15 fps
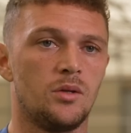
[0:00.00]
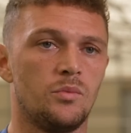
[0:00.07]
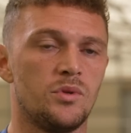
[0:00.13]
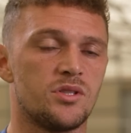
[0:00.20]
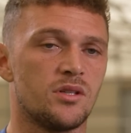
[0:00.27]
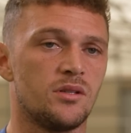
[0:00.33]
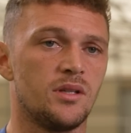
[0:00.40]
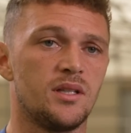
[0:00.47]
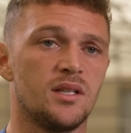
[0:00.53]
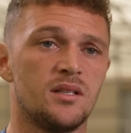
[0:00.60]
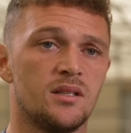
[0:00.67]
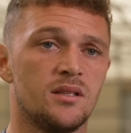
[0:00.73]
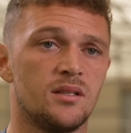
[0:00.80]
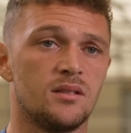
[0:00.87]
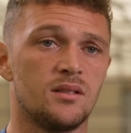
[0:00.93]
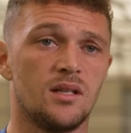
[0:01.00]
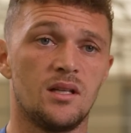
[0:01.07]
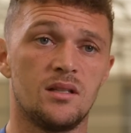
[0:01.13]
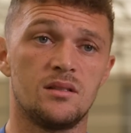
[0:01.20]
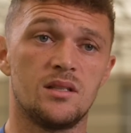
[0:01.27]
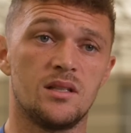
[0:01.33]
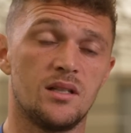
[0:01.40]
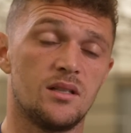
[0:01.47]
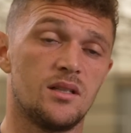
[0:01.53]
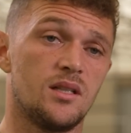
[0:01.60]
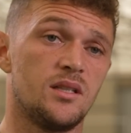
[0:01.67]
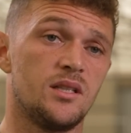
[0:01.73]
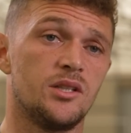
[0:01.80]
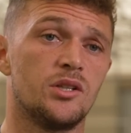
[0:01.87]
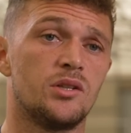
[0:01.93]
We certainly did in
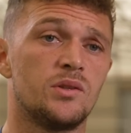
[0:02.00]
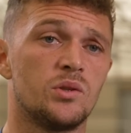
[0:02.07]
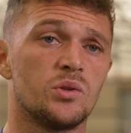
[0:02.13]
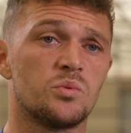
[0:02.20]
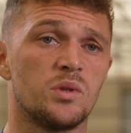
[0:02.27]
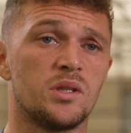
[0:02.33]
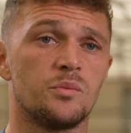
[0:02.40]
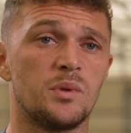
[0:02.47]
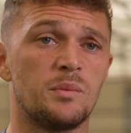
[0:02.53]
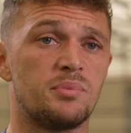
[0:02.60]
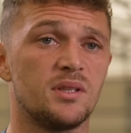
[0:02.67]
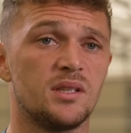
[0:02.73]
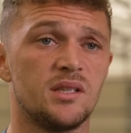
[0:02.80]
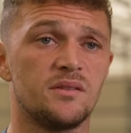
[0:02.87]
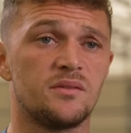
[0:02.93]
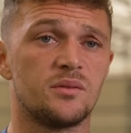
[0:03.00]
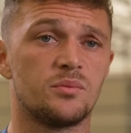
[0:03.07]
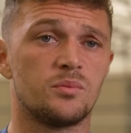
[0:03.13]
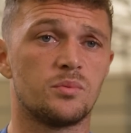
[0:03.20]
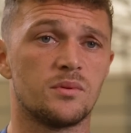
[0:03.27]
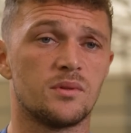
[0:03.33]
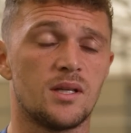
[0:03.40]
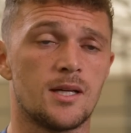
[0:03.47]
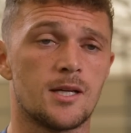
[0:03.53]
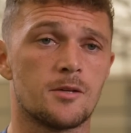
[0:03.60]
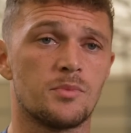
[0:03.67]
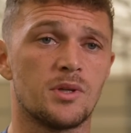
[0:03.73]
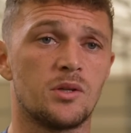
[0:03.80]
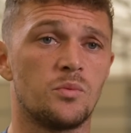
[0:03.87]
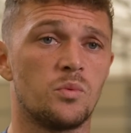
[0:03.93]
the Euros. We believed
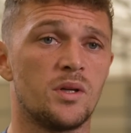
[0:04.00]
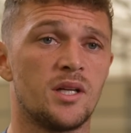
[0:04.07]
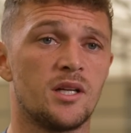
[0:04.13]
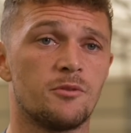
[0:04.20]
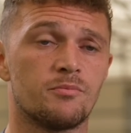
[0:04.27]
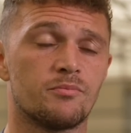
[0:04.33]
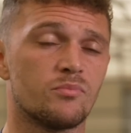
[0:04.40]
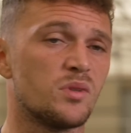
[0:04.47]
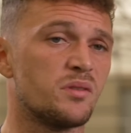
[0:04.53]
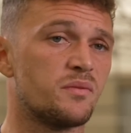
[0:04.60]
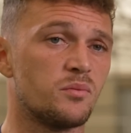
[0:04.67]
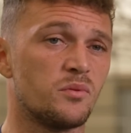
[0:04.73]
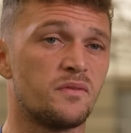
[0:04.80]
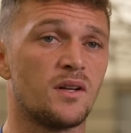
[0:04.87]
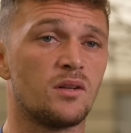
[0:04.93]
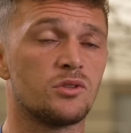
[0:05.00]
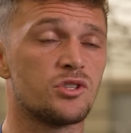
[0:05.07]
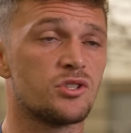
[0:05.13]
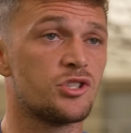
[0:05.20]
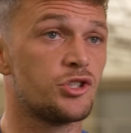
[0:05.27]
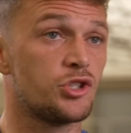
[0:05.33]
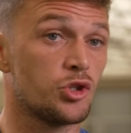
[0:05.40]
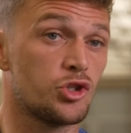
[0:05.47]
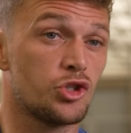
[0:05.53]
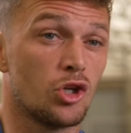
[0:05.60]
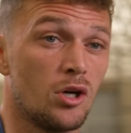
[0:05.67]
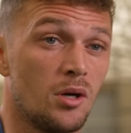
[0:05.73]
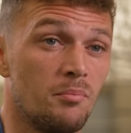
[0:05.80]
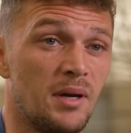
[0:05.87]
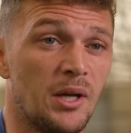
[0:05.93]
we could win it. We fell just
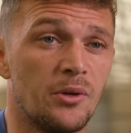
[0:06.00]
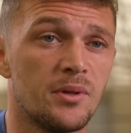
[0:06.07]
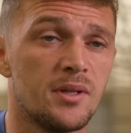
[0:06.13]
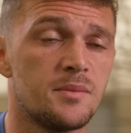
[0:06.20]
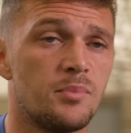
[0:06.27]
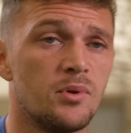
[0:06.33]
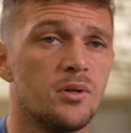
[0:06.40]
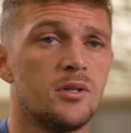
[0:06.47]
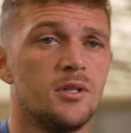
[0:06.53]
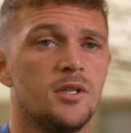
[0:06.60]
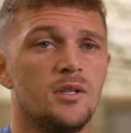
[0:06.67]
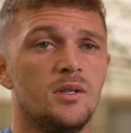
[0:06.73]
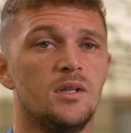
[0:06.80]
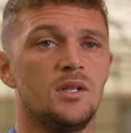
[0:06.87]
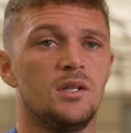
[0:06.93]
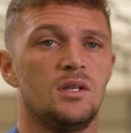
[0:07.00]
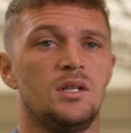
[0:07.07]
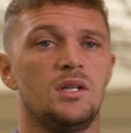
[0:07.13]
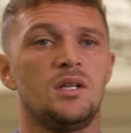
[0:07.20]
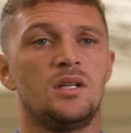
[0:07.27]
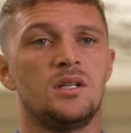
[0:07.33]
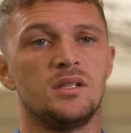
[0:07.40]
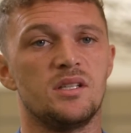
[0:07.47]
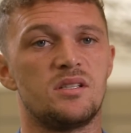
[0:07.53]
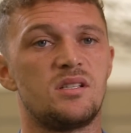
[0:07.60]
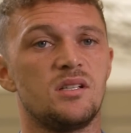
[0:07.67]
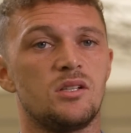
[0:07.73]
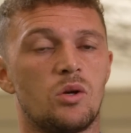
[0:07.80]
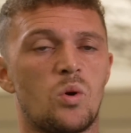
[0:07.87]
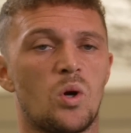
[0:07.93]
short on penalties, but you
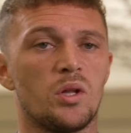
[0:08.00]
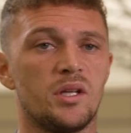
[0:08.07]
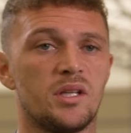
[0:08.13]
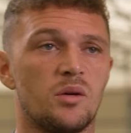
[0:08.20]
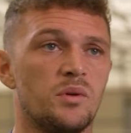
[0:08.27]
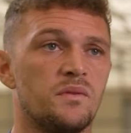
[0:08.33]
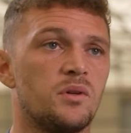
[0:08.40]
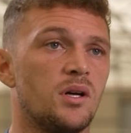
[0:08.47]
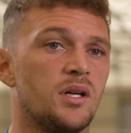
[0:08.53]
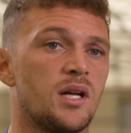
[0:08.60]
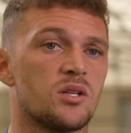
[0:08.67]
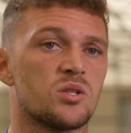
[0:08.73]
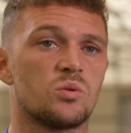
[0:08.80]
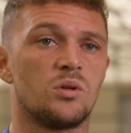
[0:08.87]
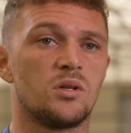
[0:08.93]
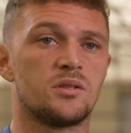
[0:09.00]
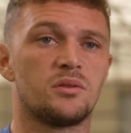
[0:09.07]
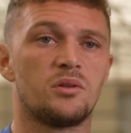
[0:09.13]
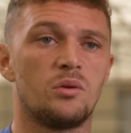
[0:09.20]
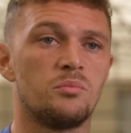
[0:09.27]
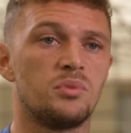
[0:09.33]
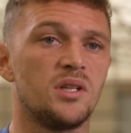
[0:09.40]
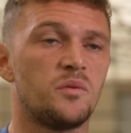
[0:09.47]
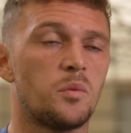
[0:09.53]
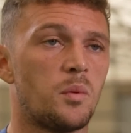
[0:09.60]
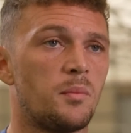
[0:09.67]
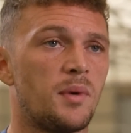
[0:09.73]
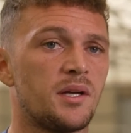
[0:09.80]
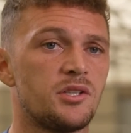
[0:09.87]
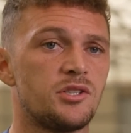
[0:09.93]
see the quality that we've got in our squad. Unbelievable
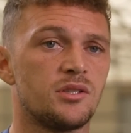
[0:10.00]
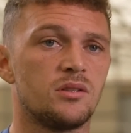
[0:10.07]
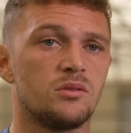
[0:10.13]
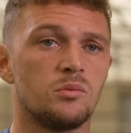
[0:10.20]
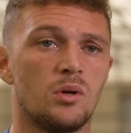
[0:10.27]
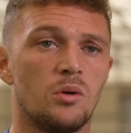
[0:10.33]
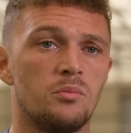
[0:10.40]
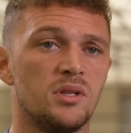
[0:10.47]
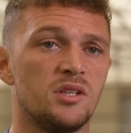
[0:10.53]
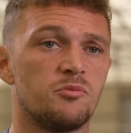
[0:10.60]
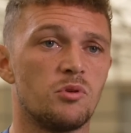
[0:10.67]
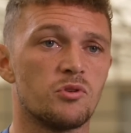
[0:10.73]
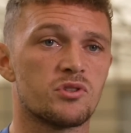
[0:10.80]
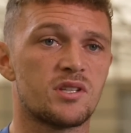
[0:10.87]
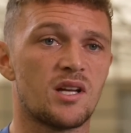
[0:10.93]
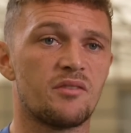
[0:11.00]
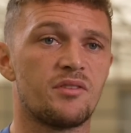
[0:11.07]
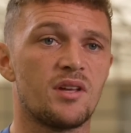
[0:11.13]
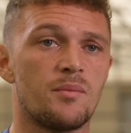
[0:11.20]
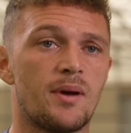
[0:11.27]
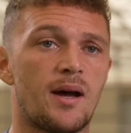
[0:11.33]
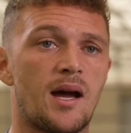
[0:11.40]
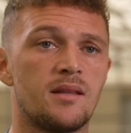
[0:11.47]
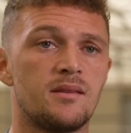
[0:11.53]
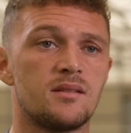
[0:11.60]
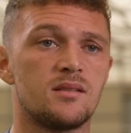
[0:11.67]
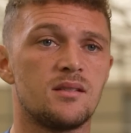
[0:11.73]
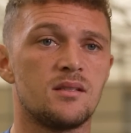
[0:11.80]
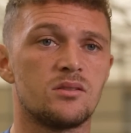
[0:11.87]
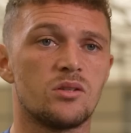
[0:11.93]
manager, unbelievable staff there behind the
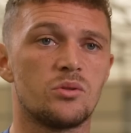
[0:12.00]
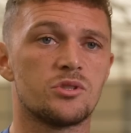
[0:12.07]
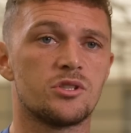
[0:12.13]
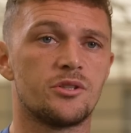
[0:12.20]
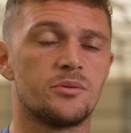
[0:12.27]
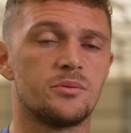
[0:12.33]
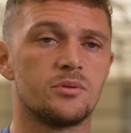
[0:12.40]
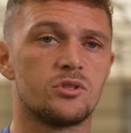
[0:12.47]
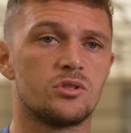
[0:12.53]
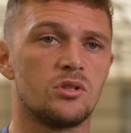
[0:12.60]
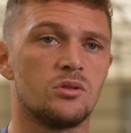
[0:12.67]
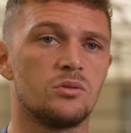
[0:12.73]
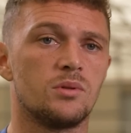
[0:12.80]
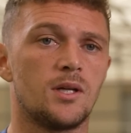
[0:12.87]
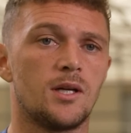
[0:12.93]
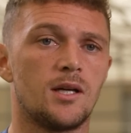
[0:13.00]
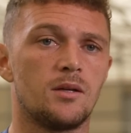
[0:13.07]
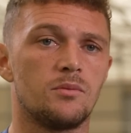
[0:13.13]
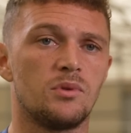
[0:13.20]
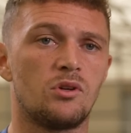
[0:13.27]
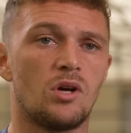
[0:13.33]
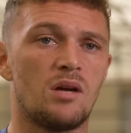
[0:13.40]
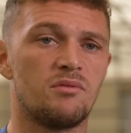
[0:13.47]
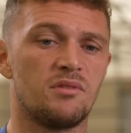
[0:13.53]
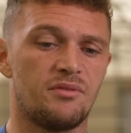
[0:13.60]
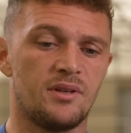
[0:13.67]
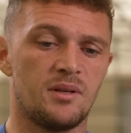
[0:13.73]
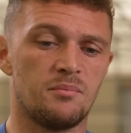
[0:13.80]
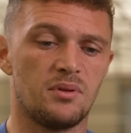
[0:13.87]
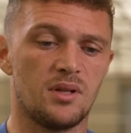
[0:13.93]
scenes also. So we've got
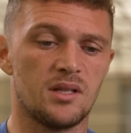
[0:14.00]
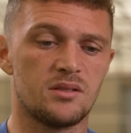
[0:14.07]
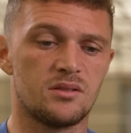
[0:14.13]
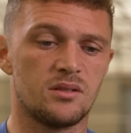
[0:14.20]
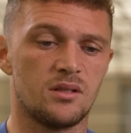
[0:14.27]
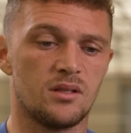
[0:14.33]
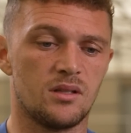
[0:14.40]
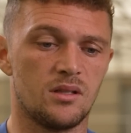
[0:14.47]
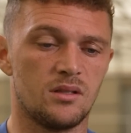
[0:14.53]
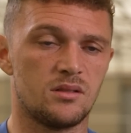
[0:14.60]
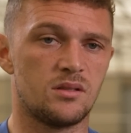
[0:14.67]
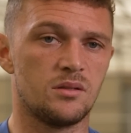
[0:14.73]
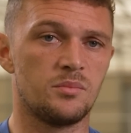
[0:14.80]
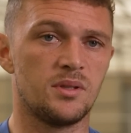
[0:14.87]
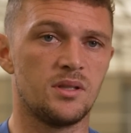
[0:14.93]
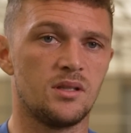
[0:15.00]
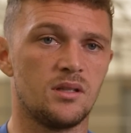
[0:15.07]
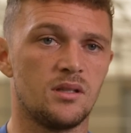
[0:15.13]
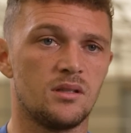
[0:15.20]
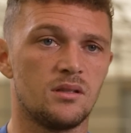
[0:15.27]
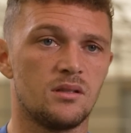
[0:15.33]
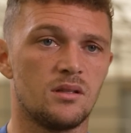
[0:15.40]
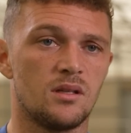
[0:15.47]
everything in place to be